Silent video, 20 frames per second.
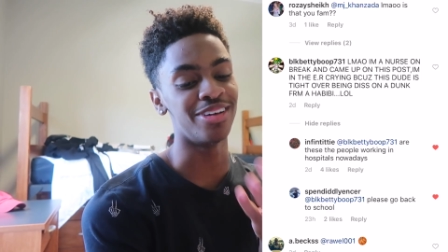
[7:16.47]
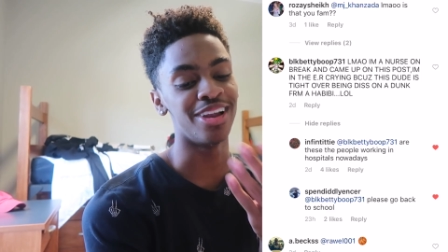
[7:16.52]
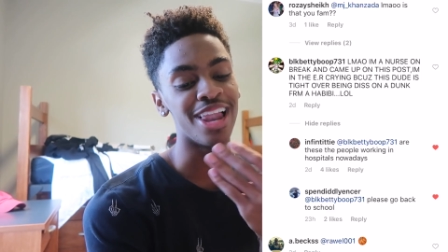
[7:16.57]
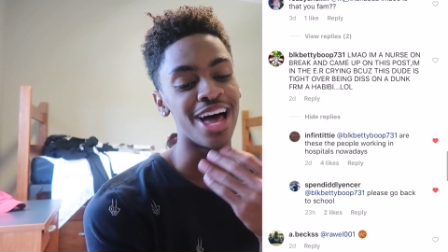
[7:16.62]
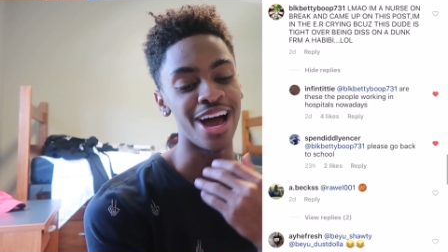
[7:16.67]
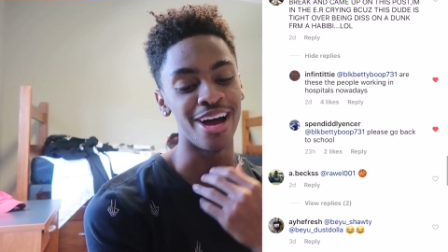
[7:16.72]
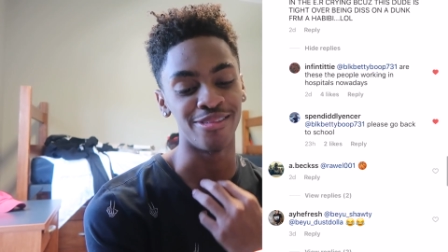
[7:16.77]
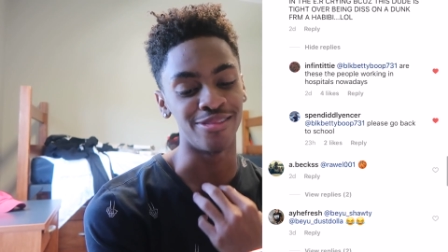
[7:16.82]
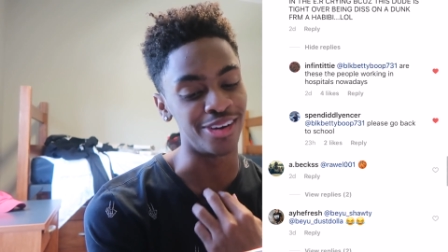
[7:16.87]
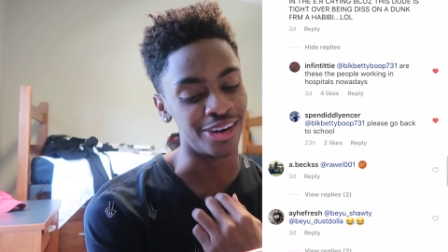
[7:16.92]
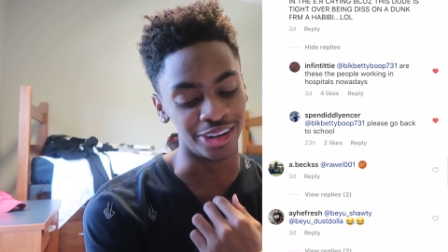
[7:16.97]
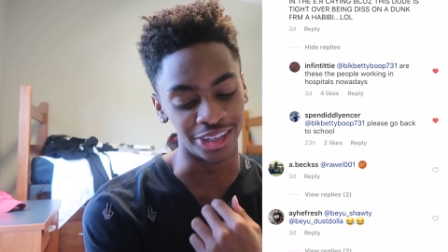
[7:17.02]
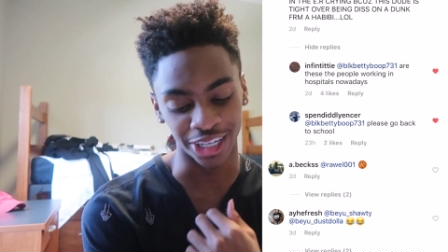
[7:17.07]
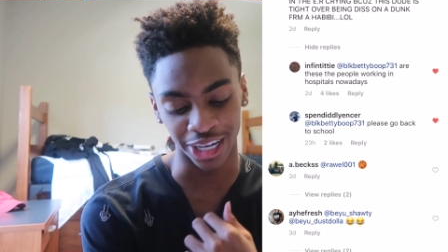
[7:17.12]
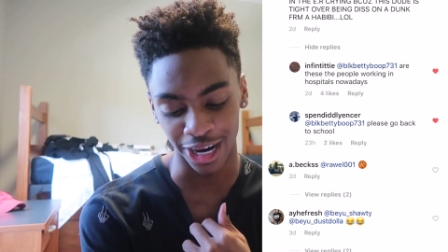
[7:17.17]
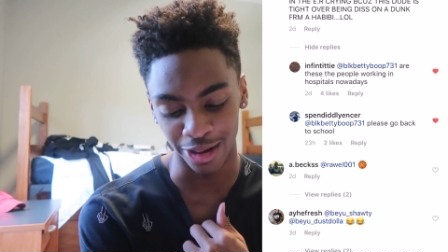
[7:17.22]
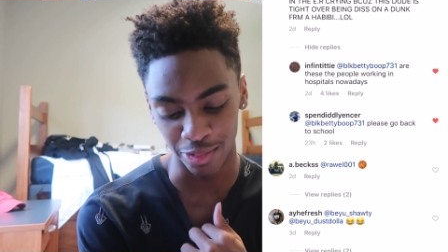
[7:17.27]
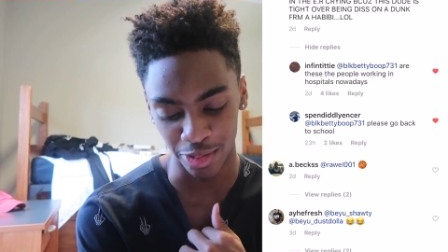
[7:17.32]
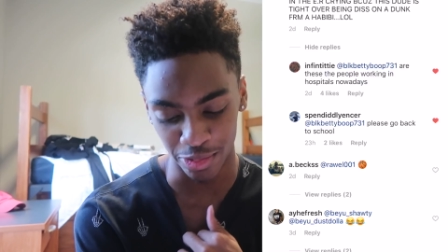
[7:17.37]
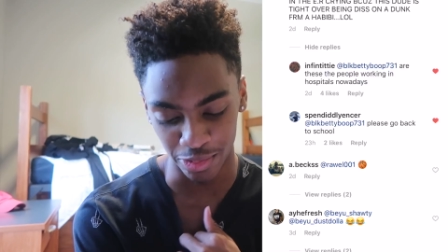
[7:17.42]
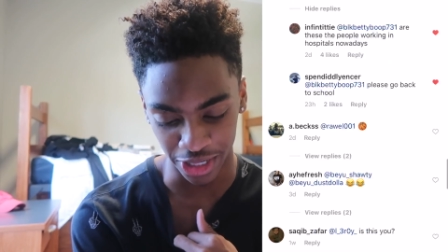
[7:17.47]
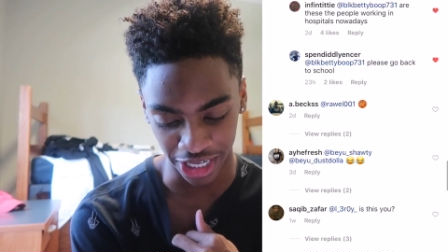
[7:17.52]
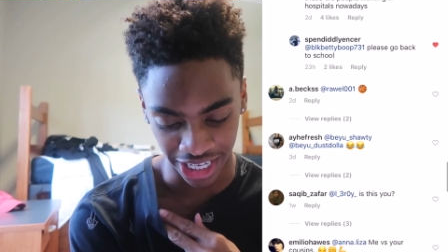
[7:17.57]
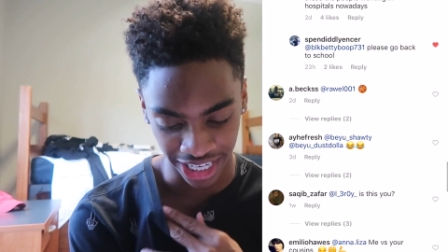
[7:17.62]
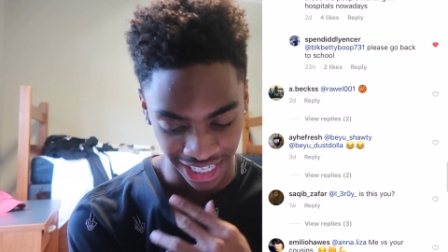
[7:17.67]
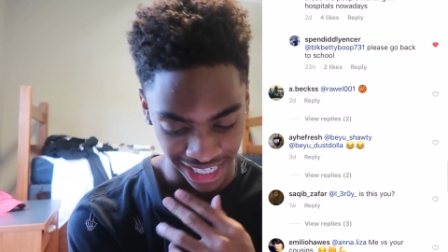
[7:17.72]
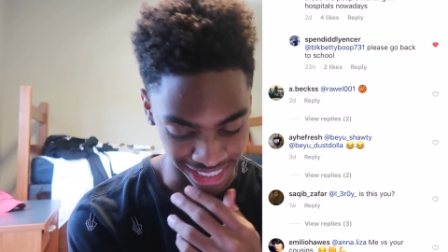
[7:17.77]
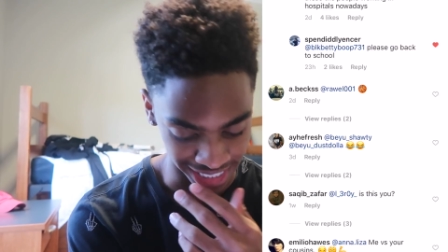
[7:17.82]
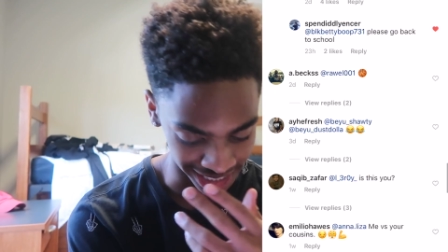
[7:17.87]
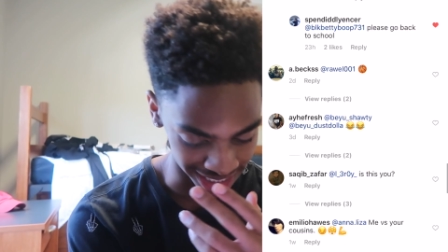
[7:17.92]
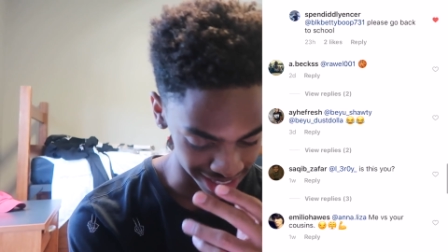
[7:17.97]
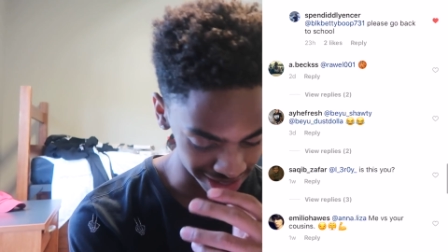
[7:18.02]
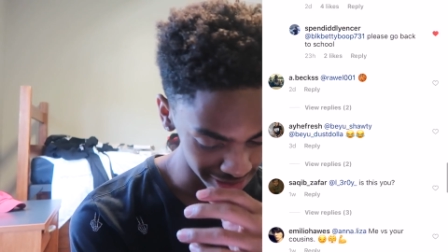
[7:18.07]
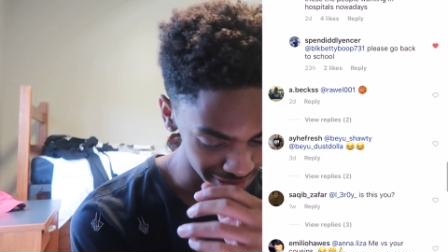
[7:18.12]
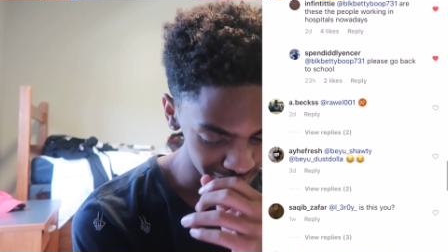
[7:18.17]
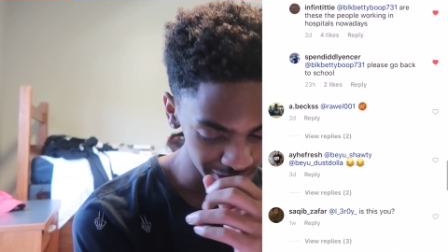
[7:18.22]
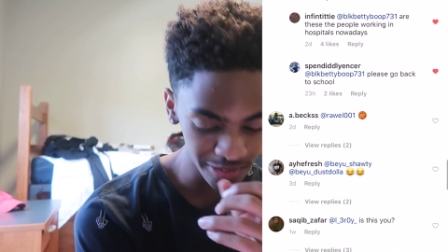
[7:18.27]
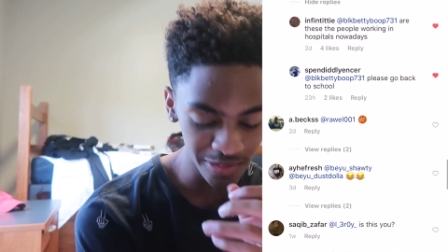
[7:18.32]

even laugh at her comment because